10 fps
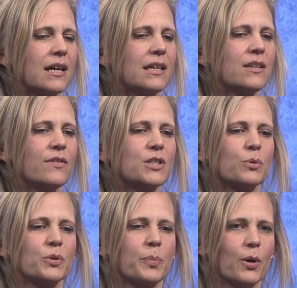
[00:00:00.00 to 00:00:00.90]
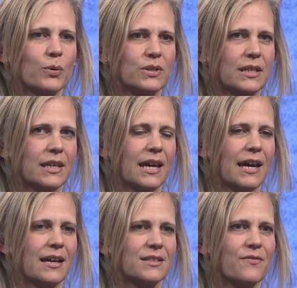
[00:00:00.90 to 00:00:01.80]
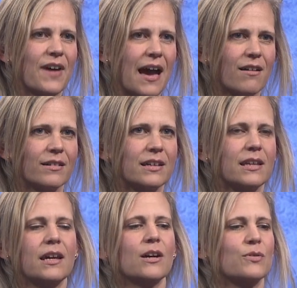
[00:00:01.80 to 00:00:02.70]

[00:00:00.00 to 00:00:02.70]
individuals posing as valid,